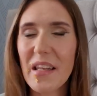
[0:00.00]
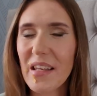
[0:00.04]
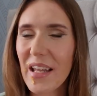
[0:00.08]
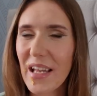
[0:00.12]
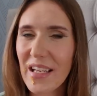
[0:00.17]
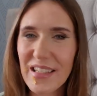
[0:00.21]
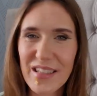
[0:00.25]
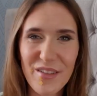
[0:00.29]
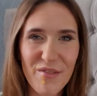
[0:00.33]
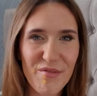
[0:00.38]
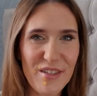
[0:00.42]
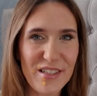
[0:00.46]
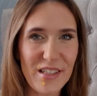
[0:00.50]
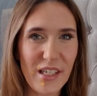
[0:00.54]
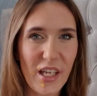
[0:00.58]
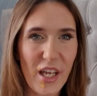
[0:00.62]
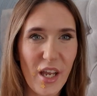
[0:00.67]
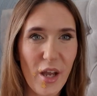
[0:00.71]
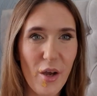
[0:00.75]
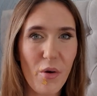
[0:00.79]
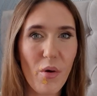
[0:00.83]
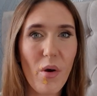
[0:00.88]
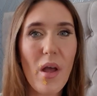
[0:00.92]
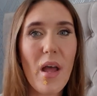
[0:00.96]
like the
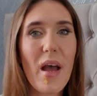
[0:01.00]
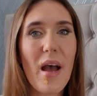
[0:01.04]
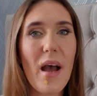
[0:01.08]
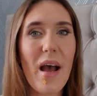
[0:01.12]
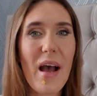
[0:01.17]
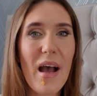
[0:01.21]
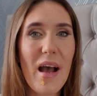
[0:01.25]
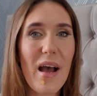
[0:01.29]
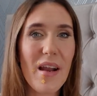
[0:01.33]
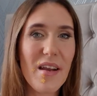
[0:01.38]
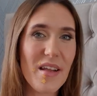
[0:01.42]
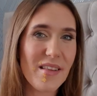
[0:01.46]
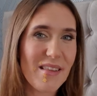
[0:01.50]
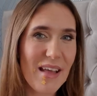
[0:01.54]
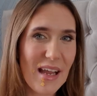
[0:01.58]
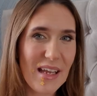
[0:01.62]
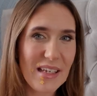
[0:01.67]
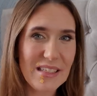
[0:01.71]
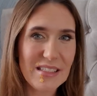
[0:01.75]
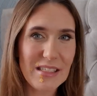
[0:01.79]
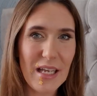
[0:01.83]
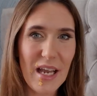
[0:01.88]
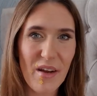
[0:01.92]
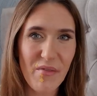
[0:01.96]
video and that is